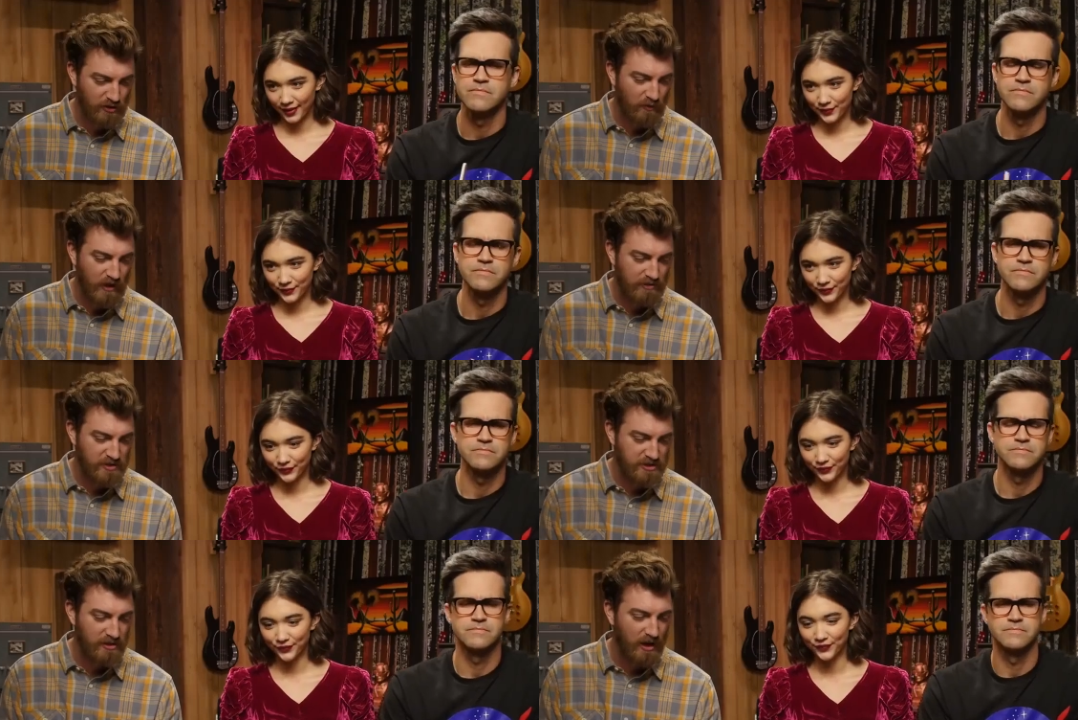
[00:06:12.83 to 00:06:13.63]
Speaker 1: turn the weather
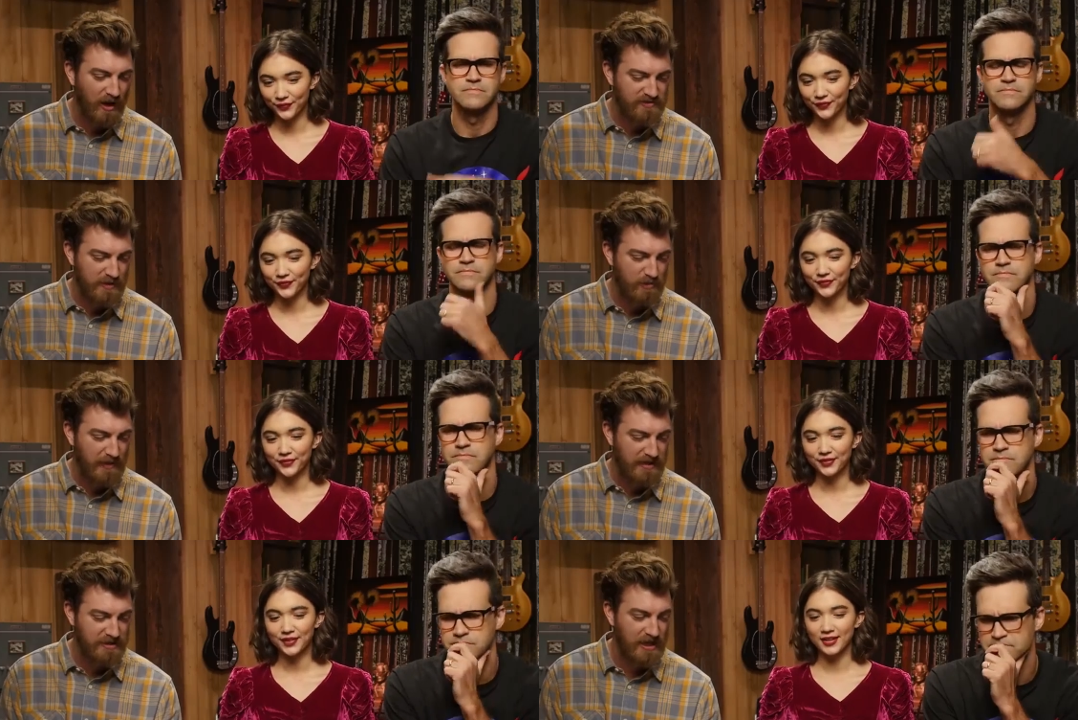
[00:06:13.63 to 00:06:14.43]
machine off simply
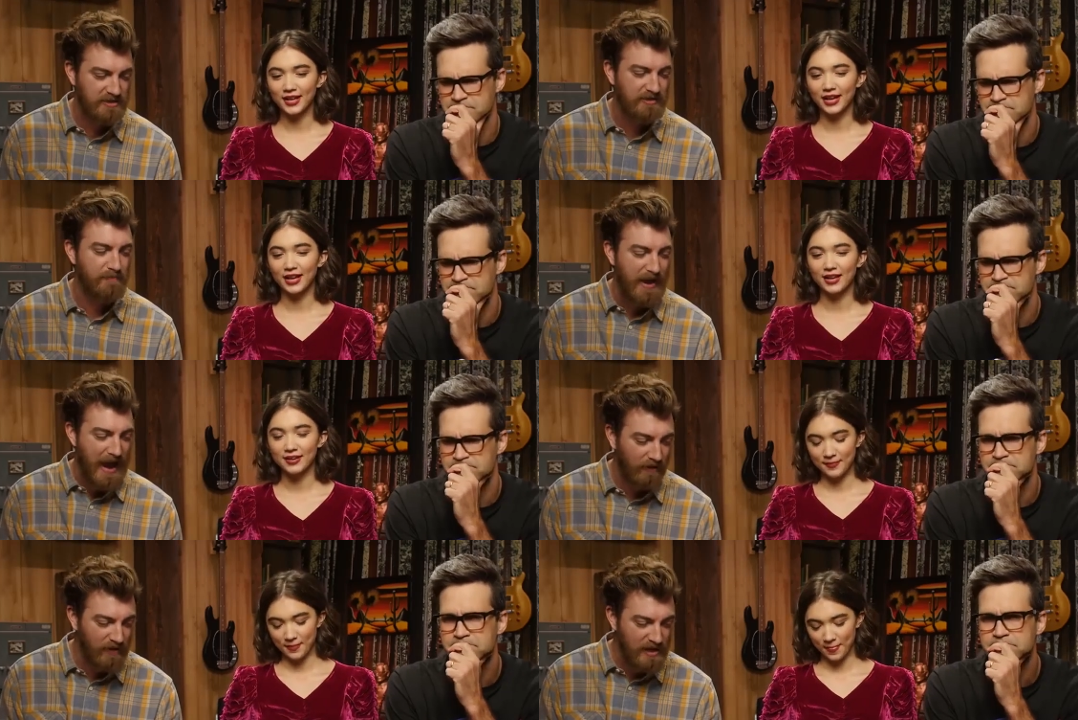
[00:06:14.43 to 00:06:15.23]
by changing the
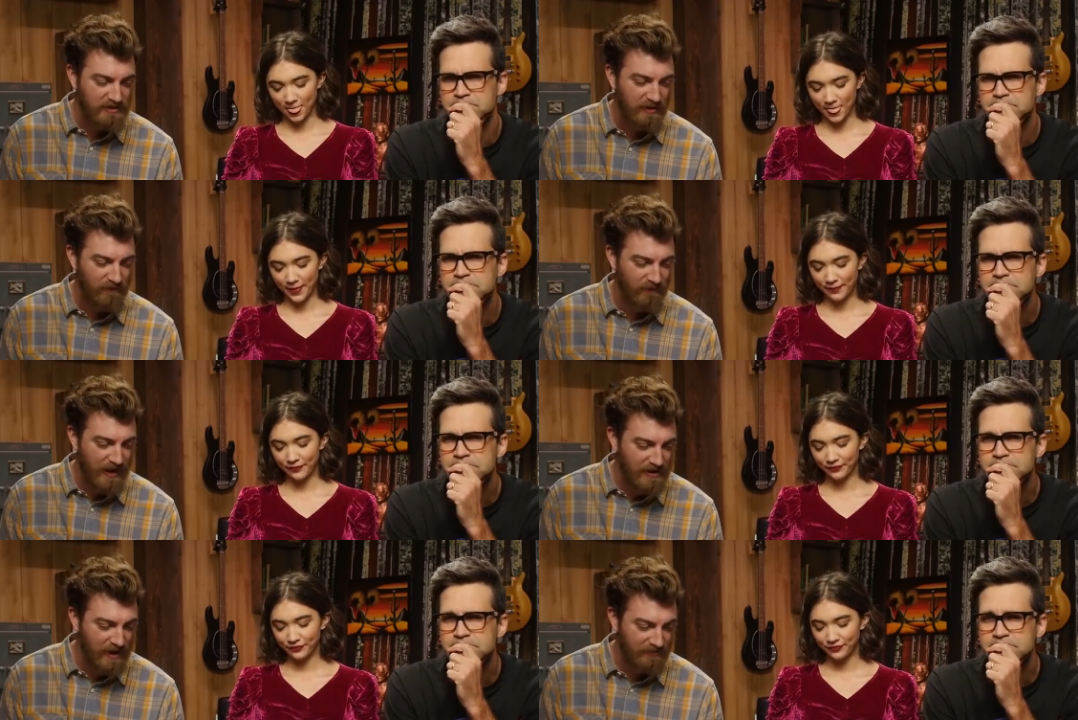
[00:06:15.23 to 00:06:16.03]
batteries?
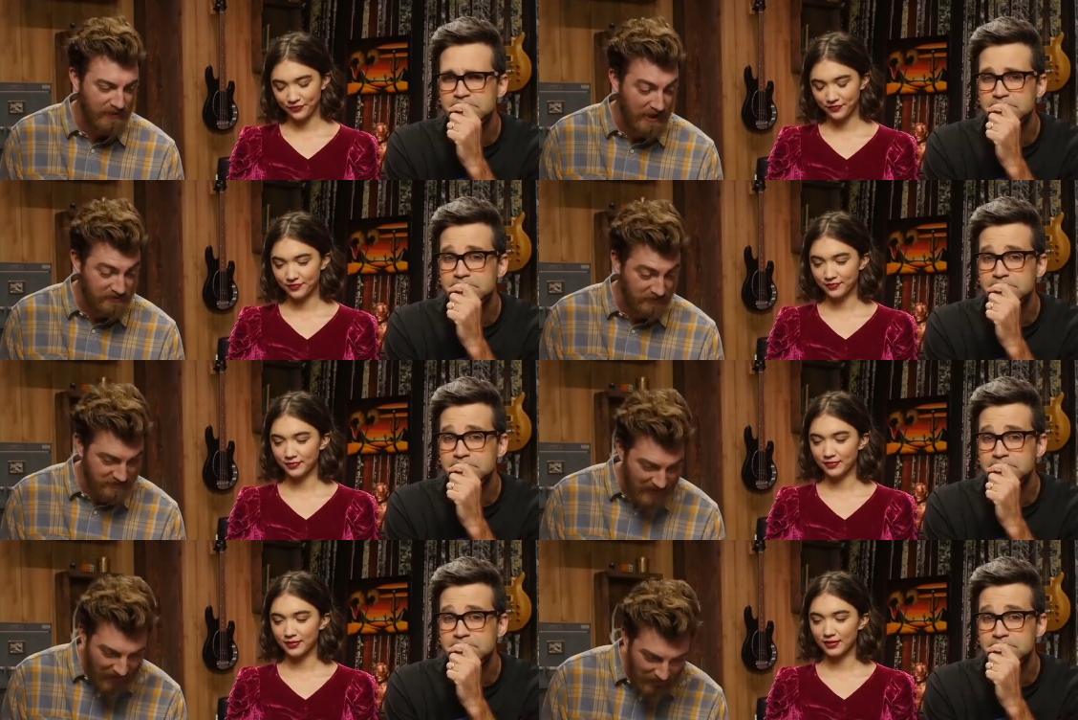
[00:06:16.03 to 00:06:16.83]
Find out that's
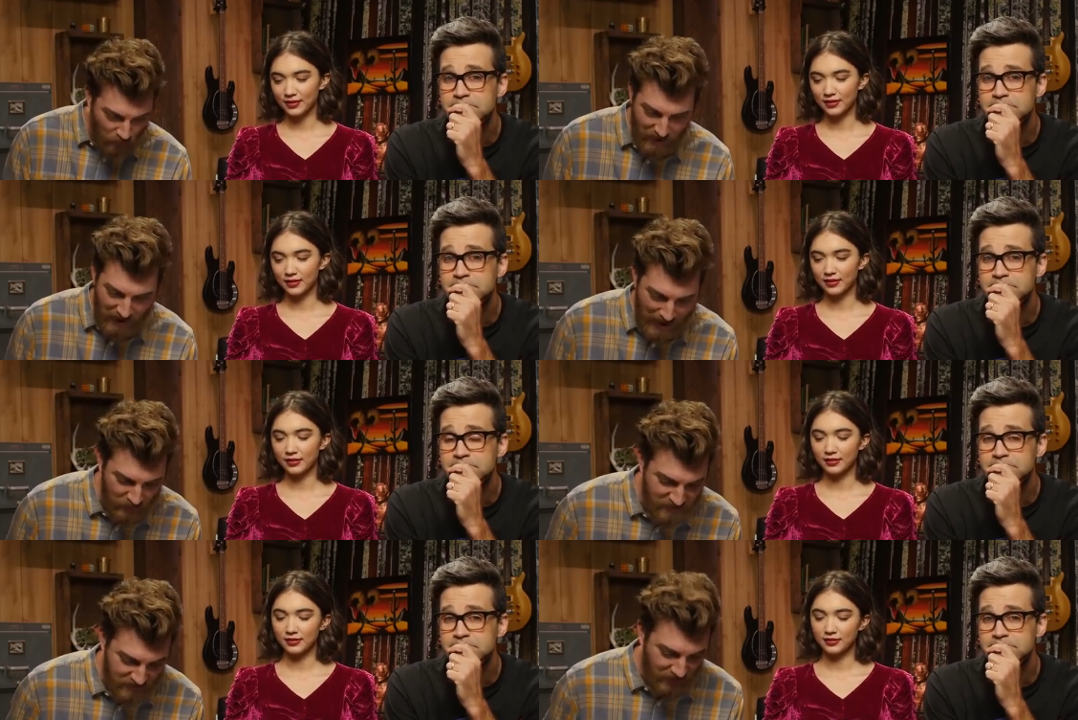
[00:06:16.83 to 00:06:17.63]
exactly what
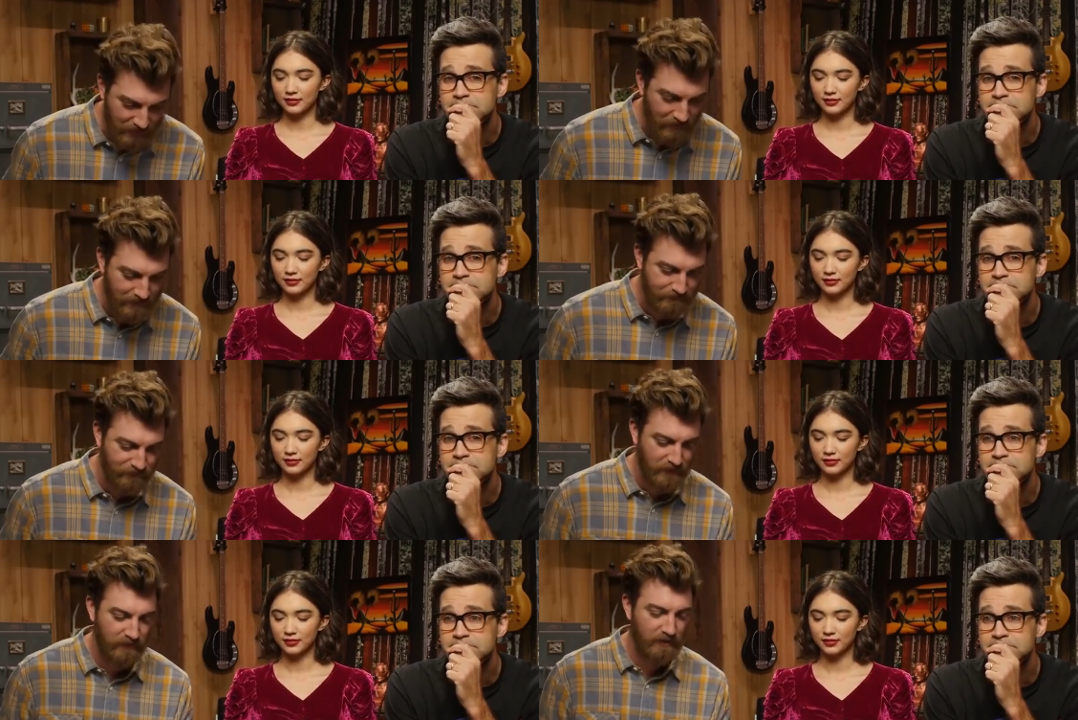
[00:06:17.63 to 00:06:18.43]
happens in
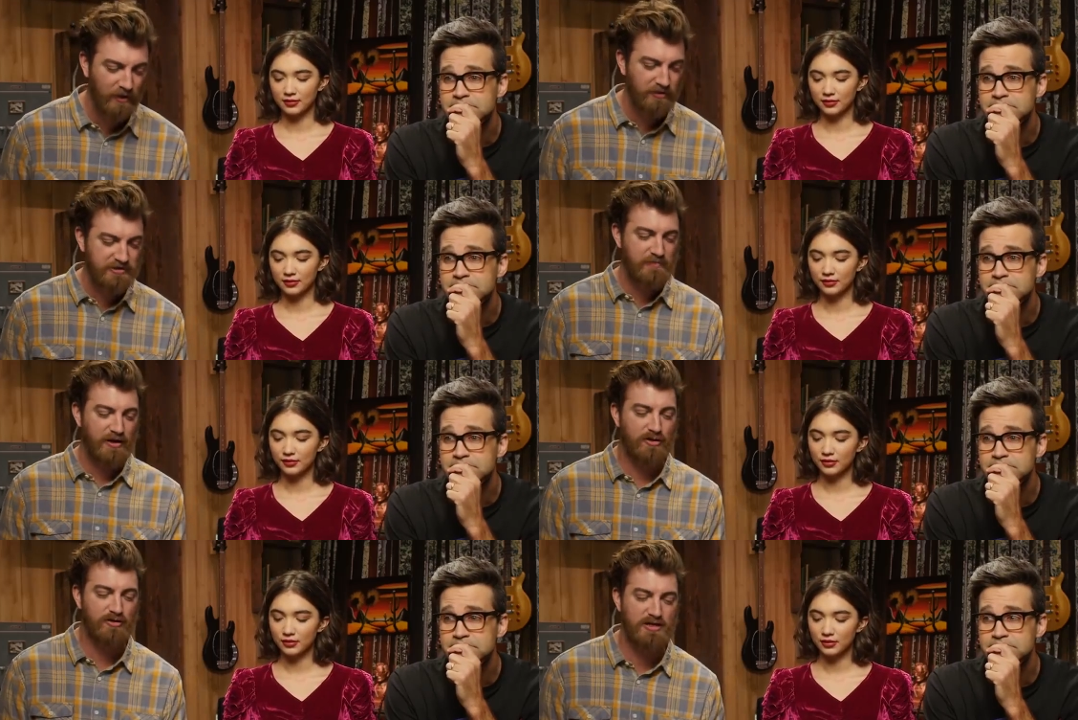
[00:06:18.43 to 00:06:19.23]
the
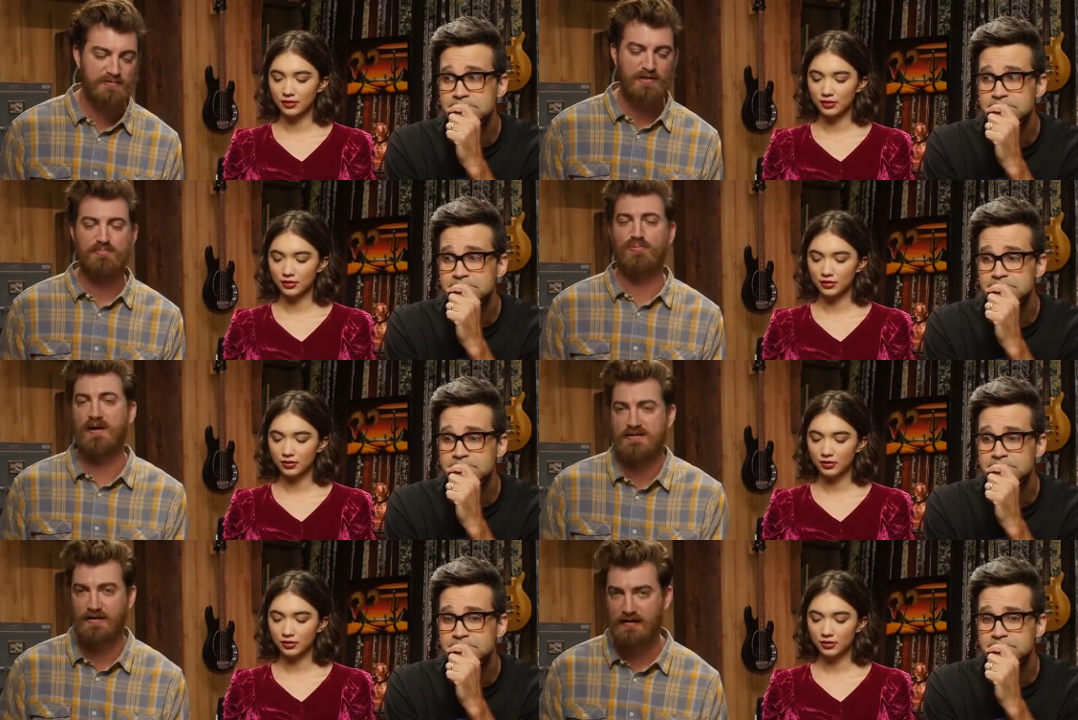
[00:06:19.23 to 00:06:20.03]
ultimate Christmas
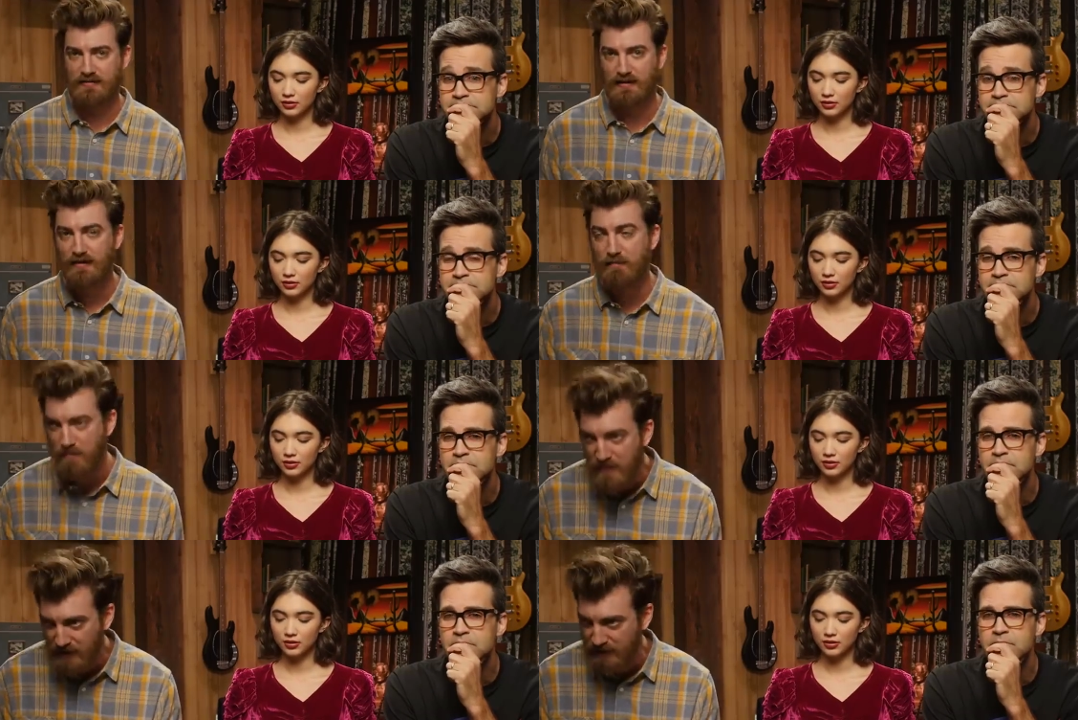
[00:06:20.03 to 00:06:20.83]
present.
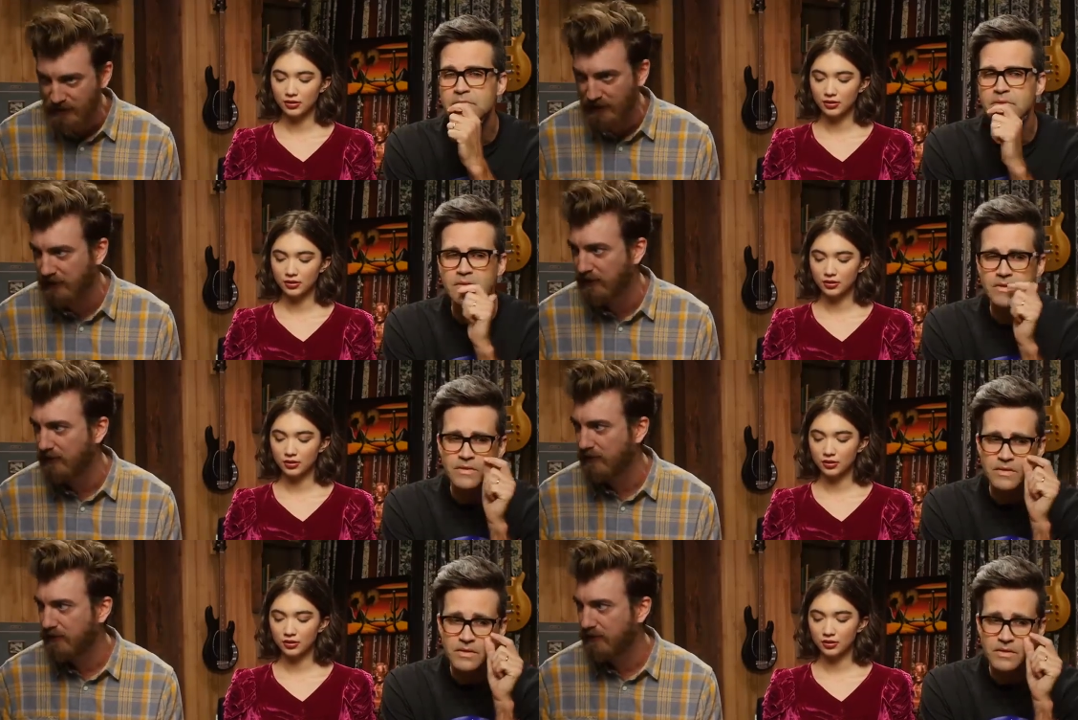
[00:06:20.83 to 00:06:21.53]
Mickey